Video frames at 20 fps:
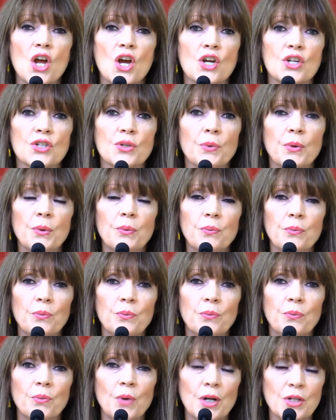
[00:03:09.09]
So we,
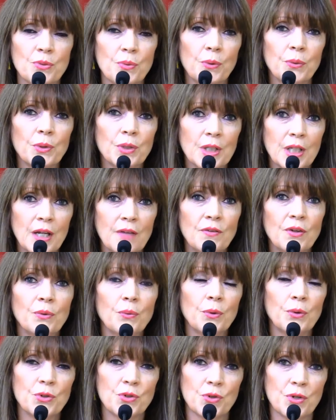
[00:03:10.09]
as we were leaving, we
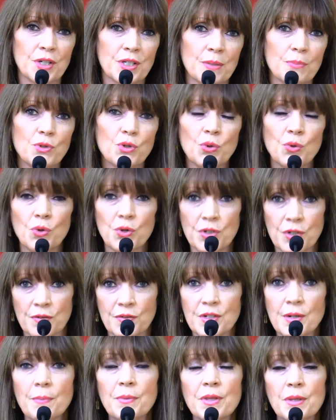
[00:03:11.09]
were doing some tours of
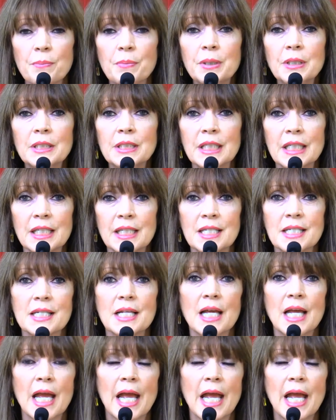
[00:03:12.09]
some of the buildings.